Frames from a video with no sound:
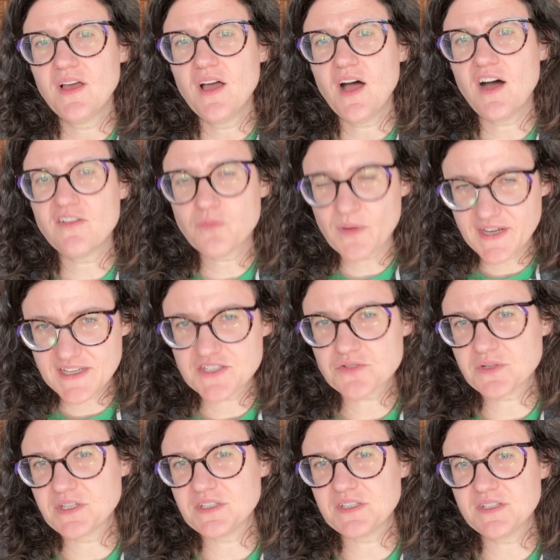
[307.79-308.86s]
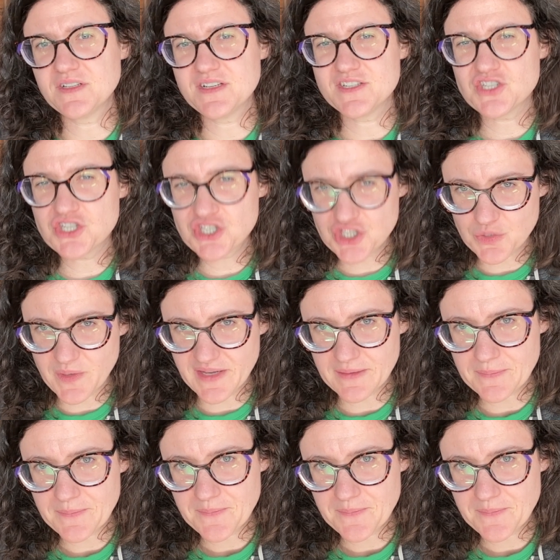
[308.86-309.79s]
of what Israel is doing.